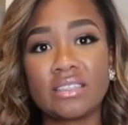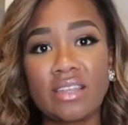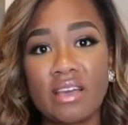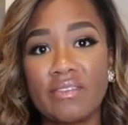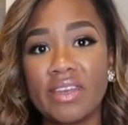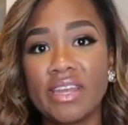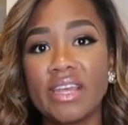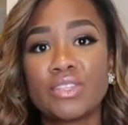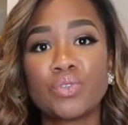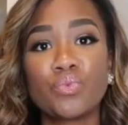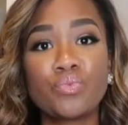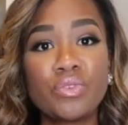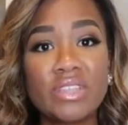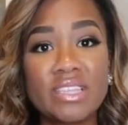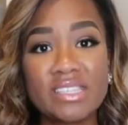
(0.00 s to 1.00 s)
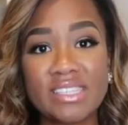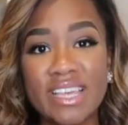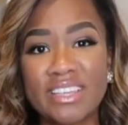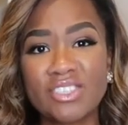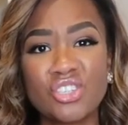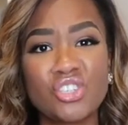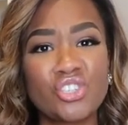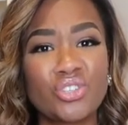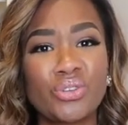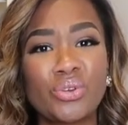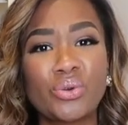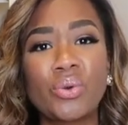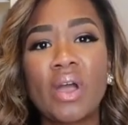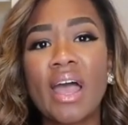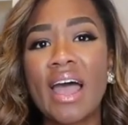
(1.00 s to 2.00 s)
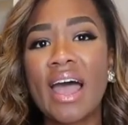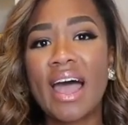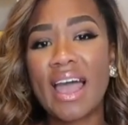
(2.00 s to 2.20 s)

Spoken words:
Love it. It's a really sexy shoe.